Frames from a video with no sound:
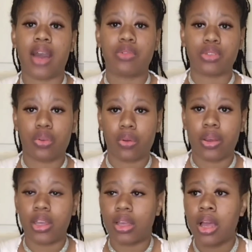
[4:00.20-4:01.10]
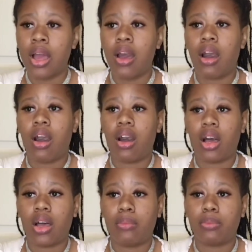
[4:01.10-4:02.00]
I was growing up.
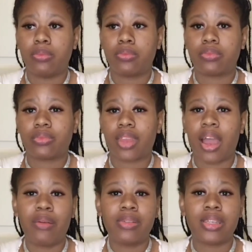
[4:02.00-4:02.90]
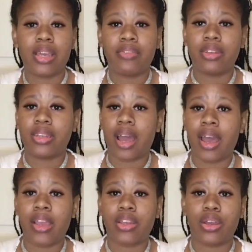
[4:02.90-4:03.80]
I was never
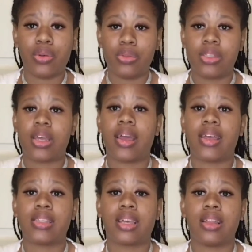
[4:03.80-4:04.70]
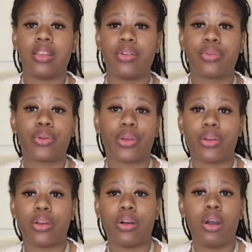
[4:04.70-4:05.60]
diagnosed as a little
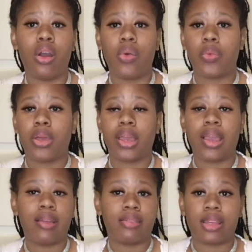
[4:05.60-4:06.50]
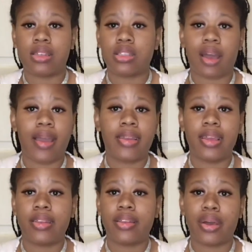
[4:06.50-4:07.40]
girl with anything, so I
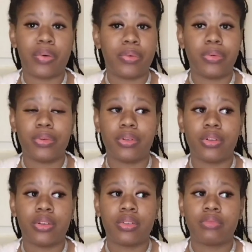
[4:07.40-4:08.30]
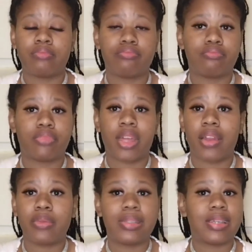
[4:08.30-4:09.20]
didn't know
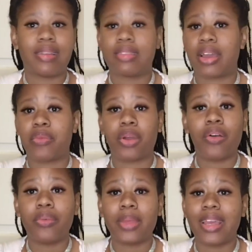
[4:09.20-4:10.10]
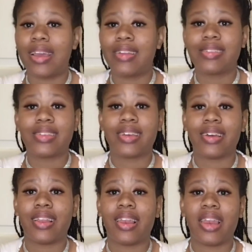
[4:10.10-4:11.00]
that it was anything wrong with me
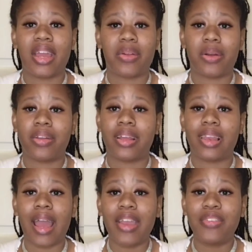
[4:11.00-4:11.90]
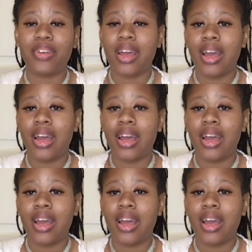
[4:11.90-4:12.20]
until later on in life.